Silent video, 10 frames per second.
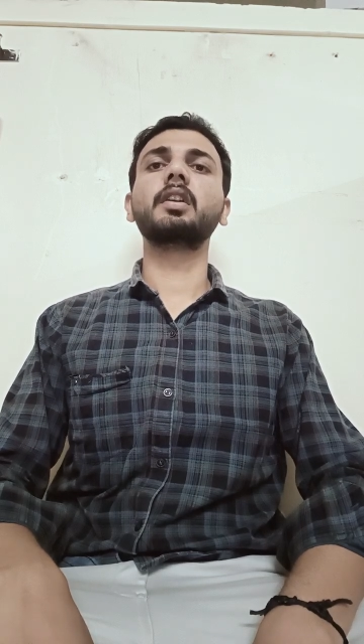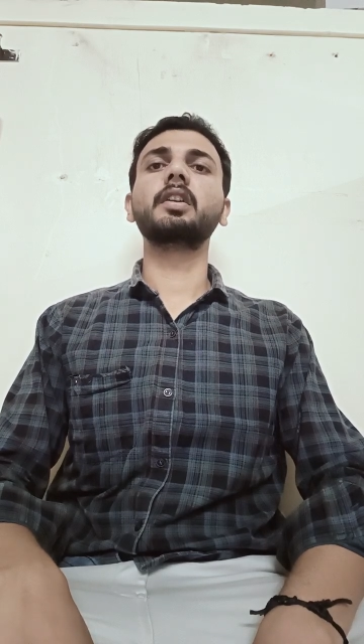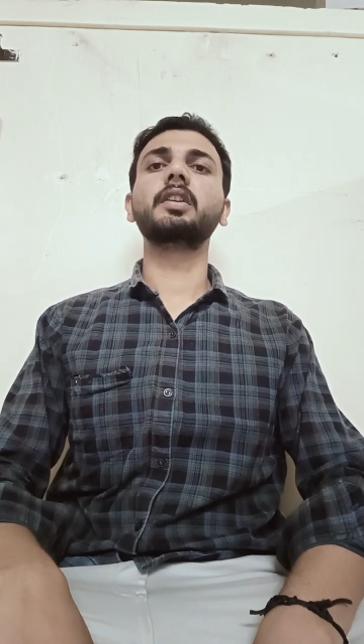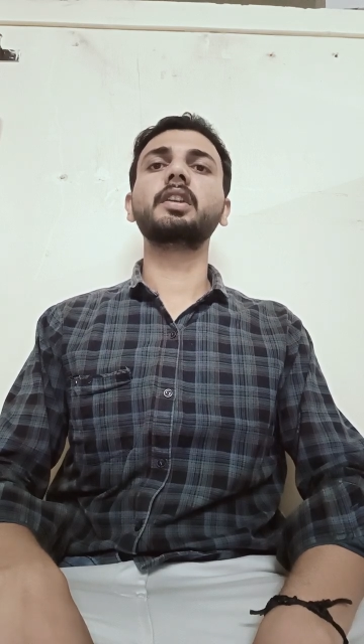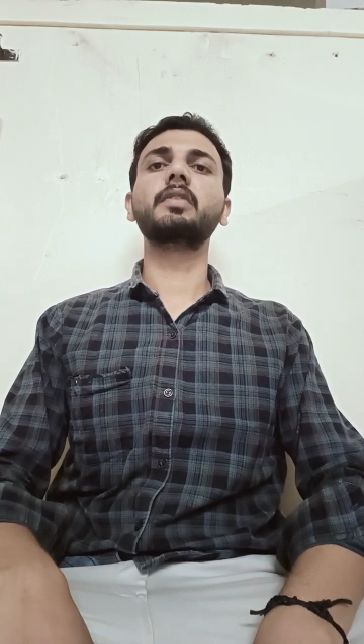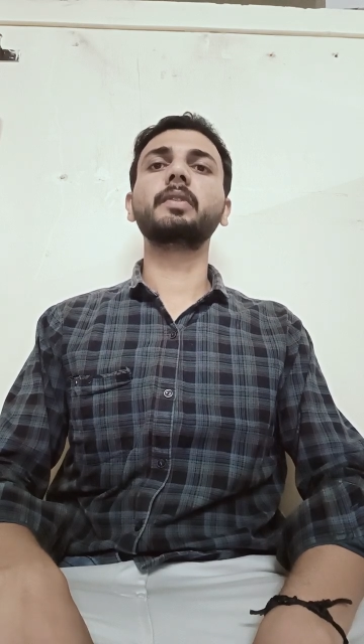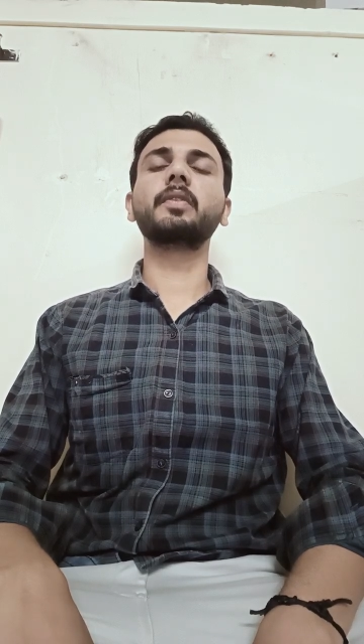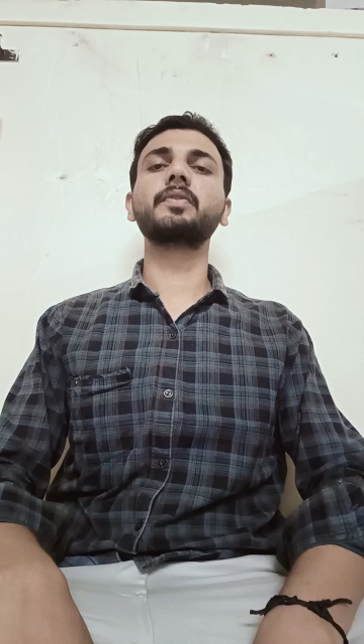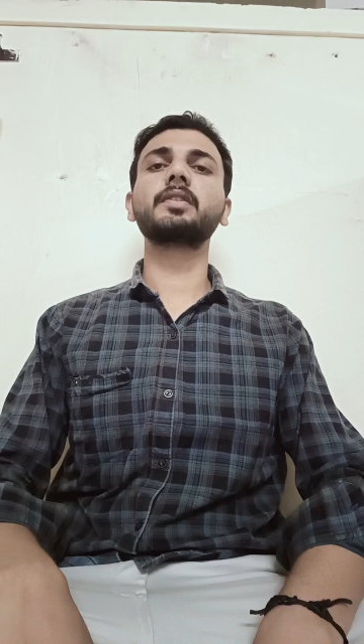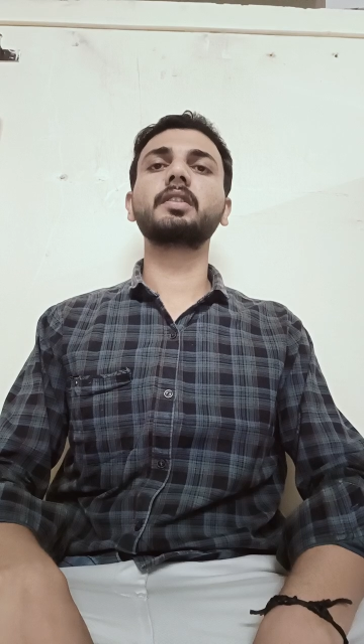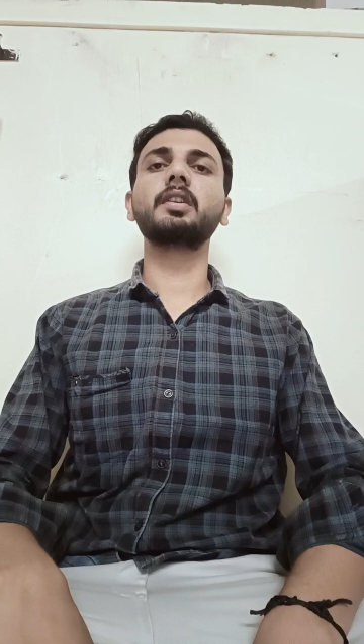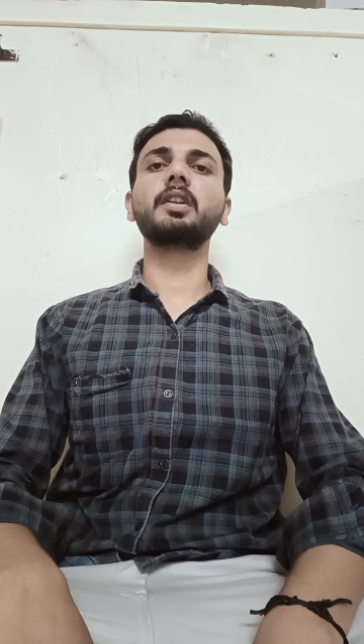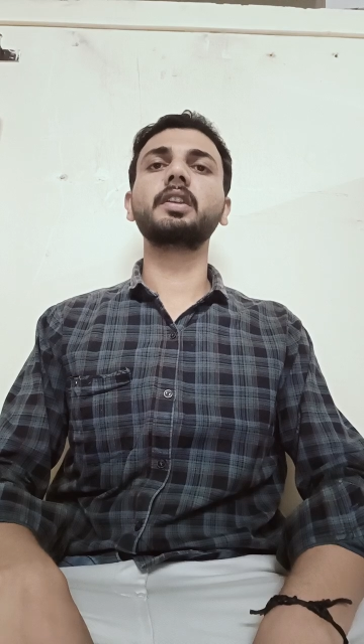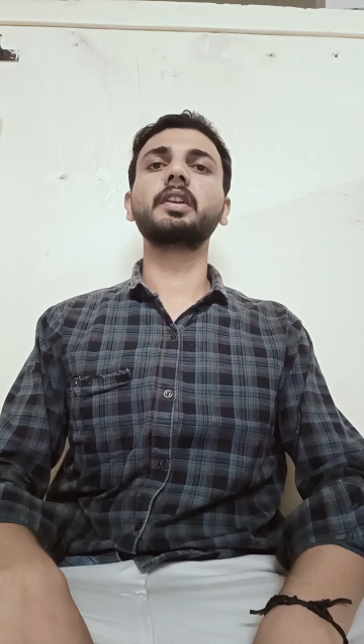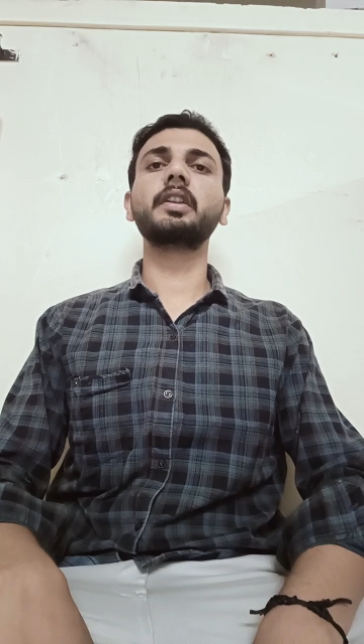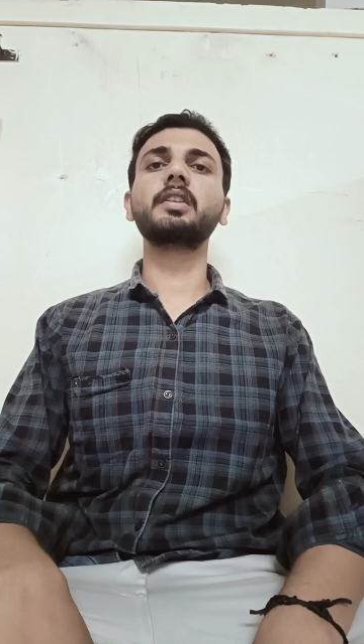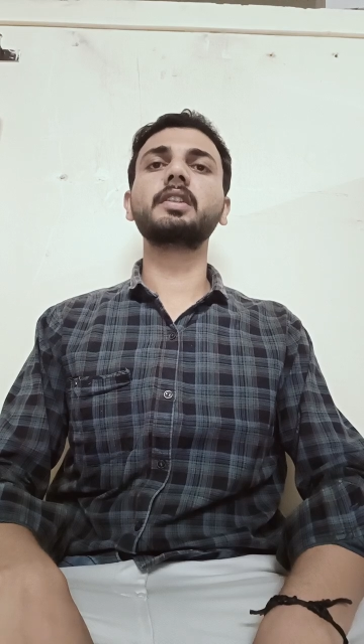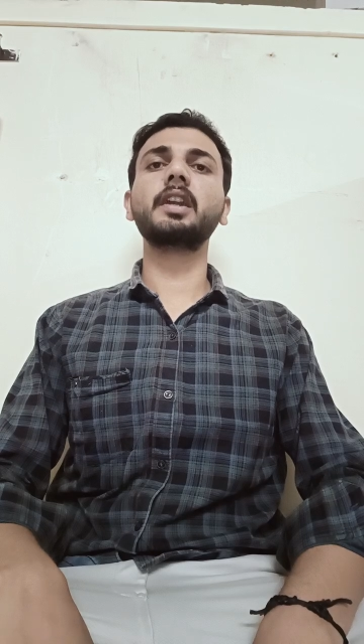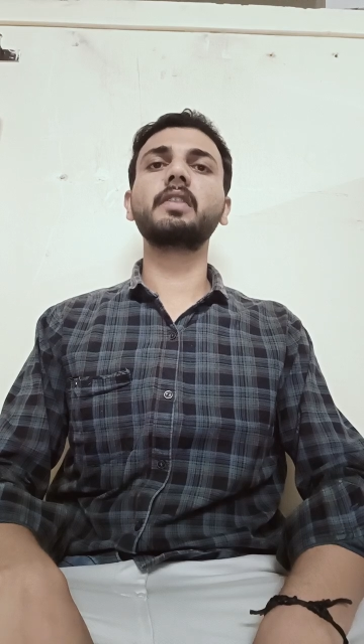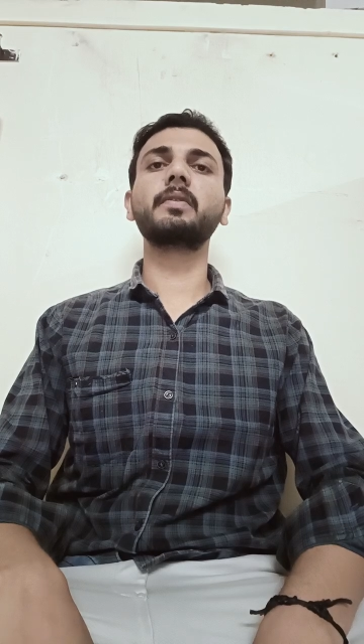Heat waves increase
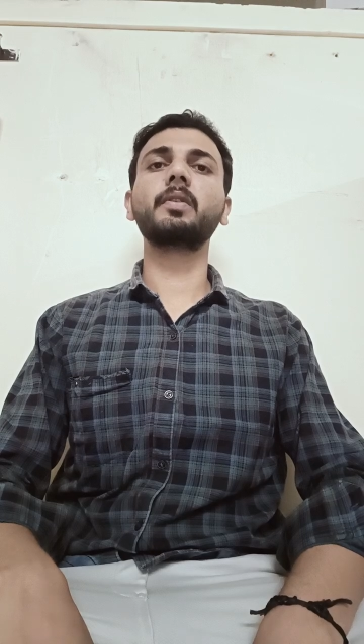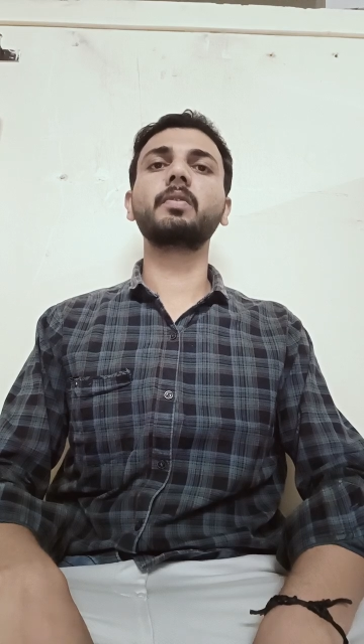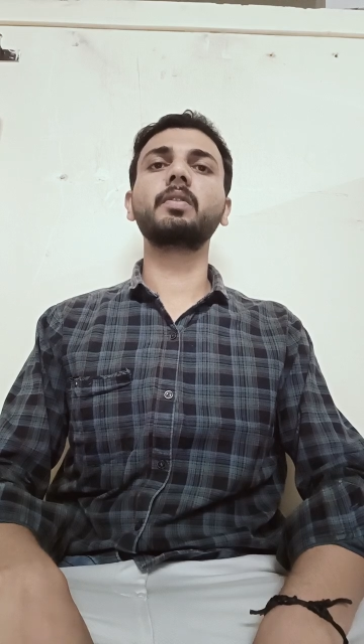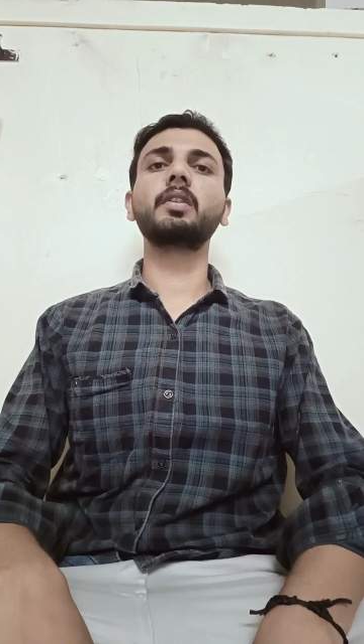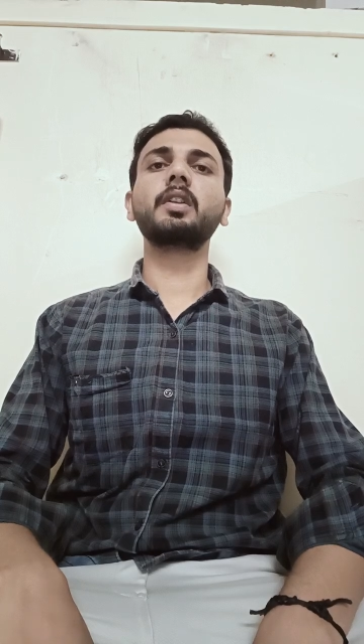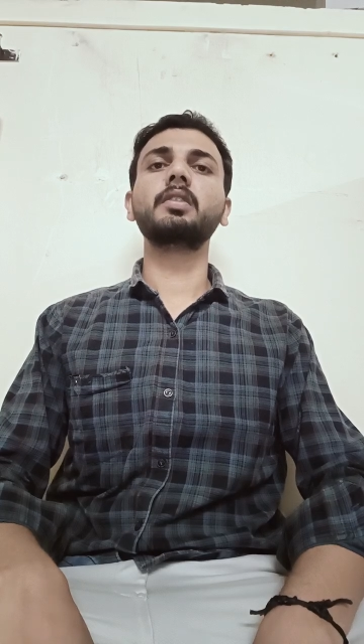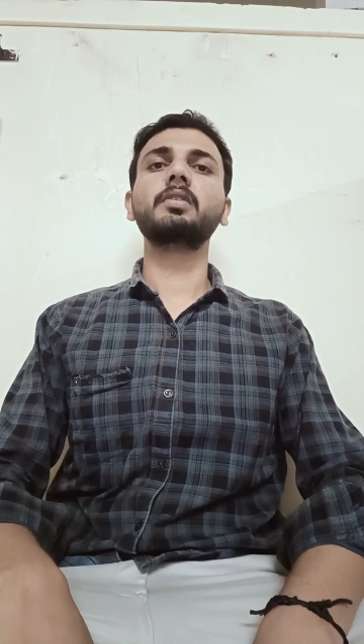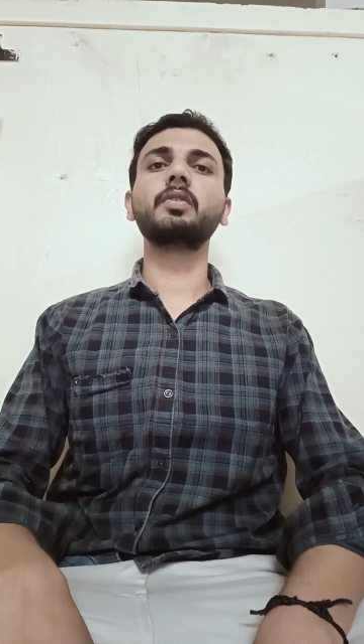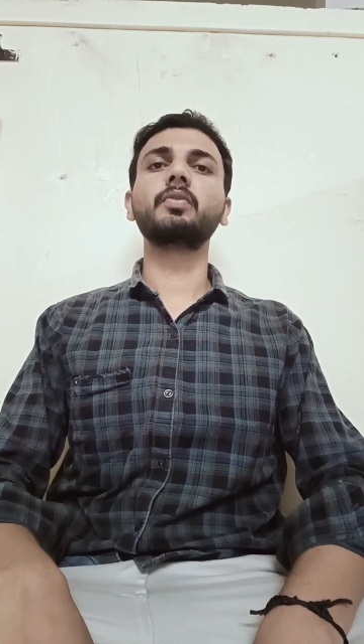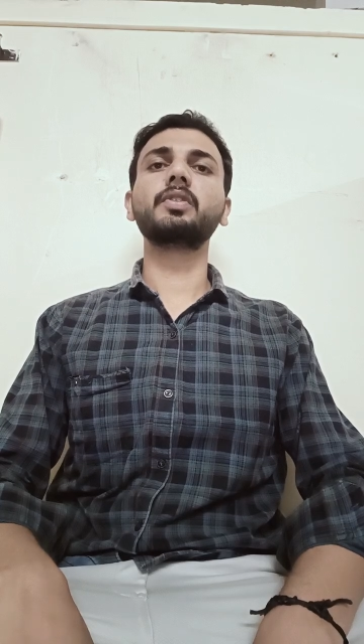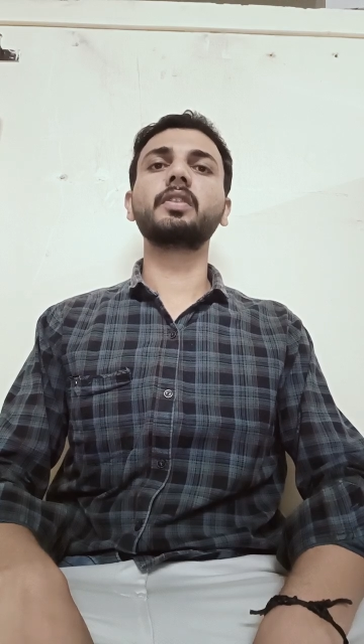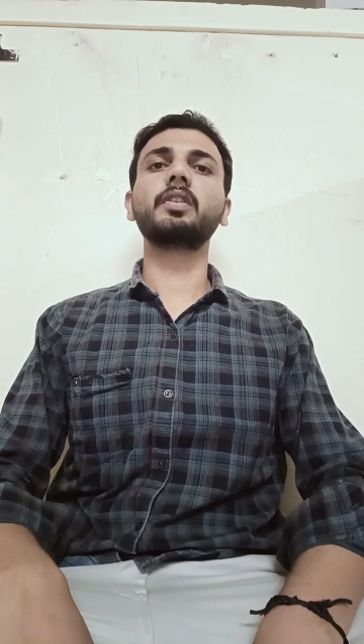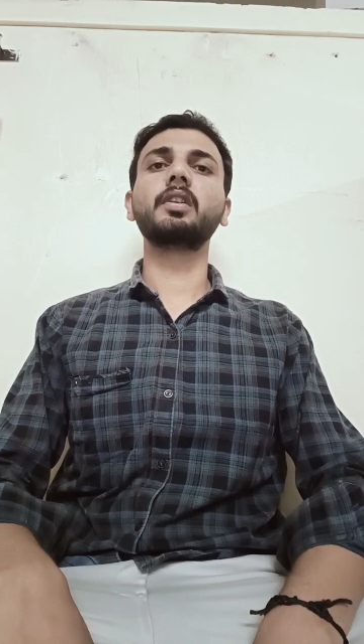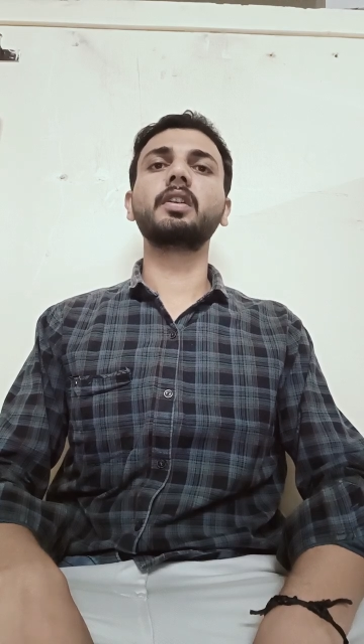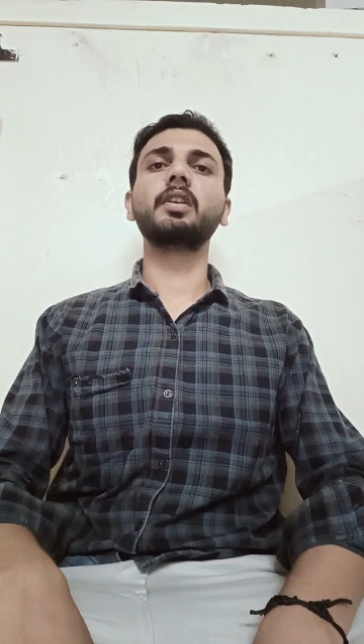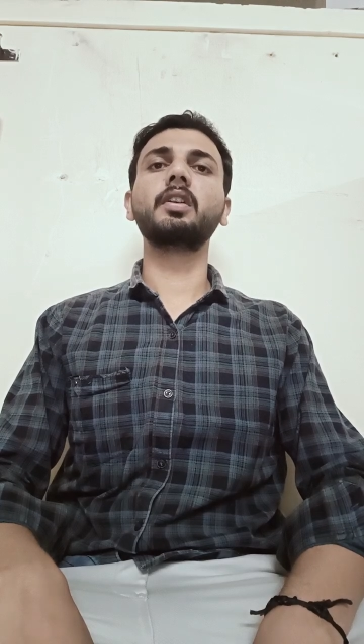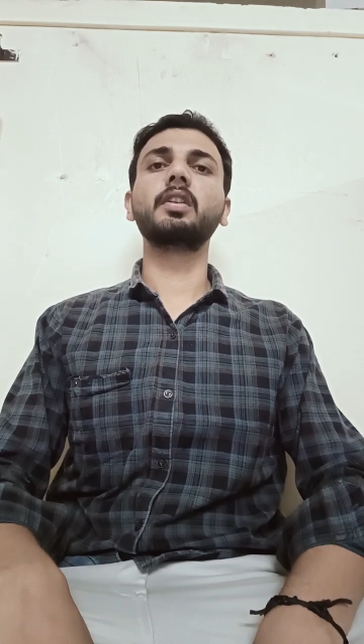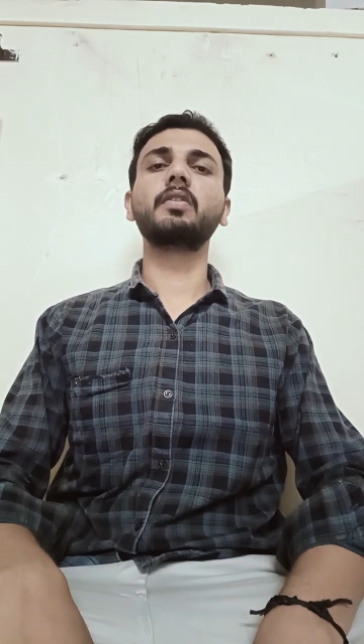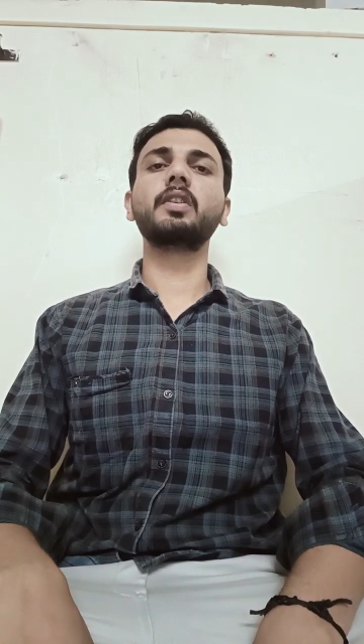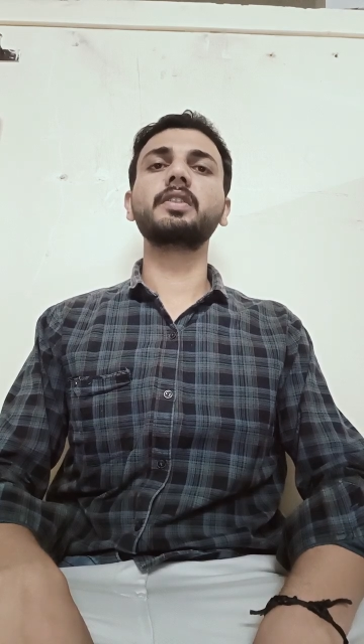that wave. The
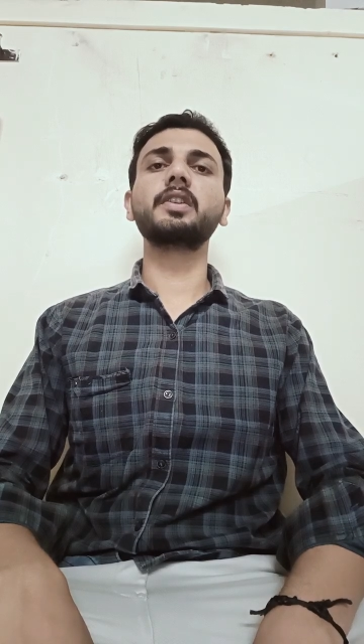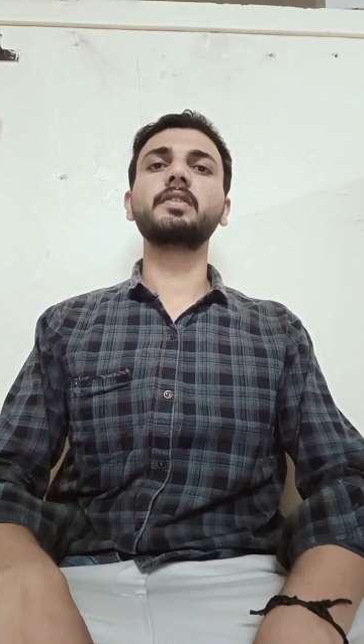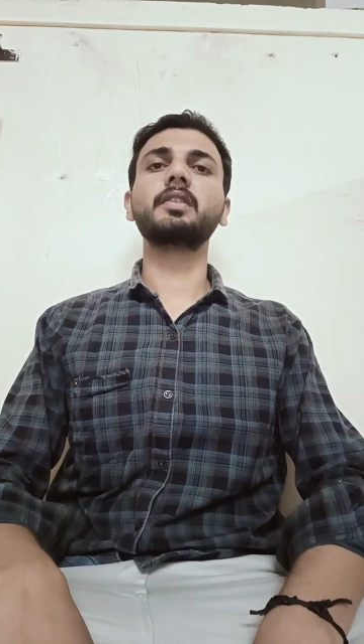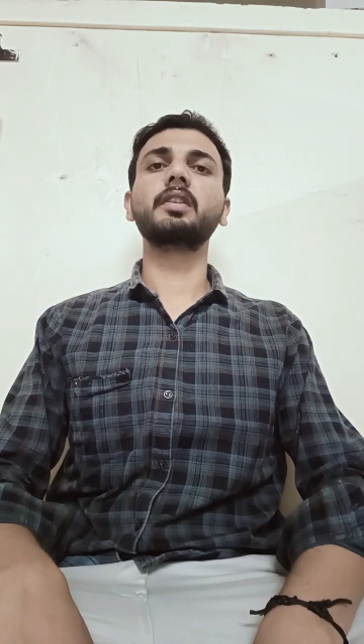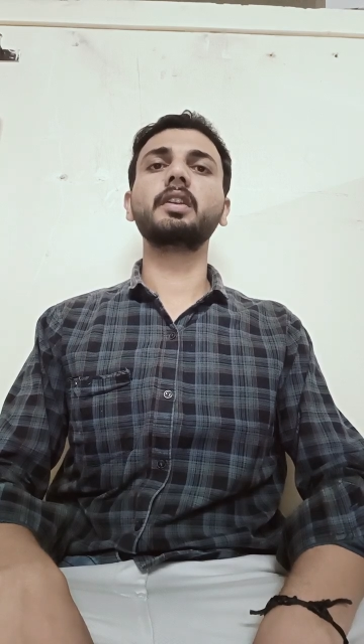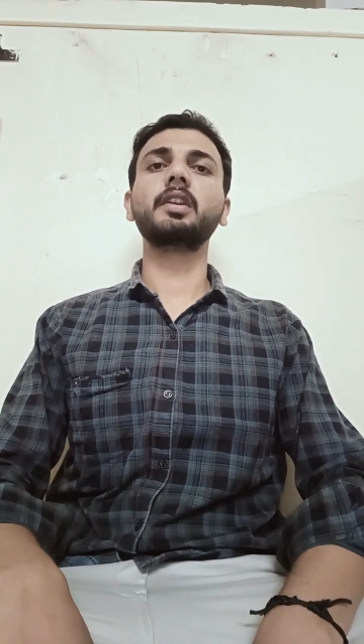causes the